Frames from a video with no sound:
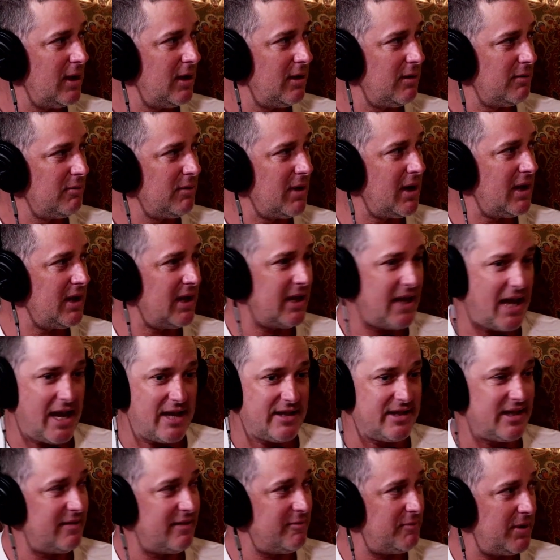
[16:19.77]
right? Like as
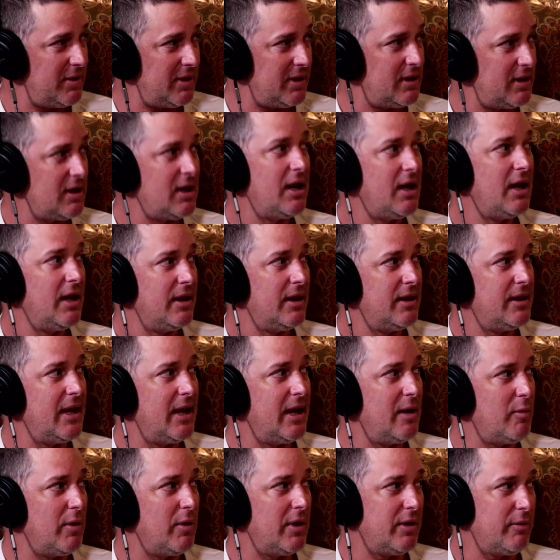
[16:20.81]
they've been, they
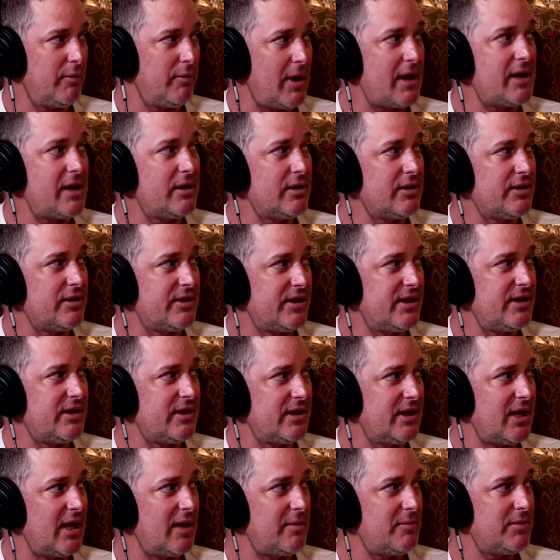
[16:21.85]
win the regular season games.